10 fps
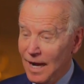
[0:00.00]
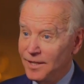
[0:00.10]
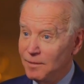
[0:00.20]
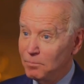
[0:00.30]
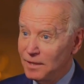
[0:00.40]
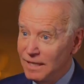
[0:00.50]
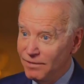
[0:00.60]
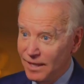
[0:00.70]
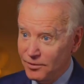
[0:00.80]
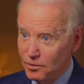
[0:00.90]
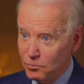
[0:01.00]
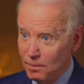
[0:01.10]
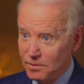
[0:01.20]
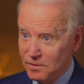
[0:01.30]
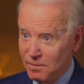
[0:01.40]
I didn't believe he had those
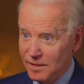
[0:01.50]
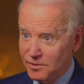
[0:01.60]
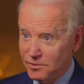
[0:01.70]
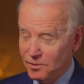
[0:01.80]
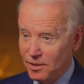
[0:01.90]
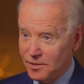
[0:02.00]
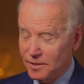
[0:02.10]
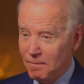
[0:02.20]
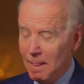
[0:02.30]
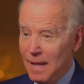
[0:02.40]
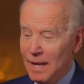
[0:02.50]
weapons of mass destruction.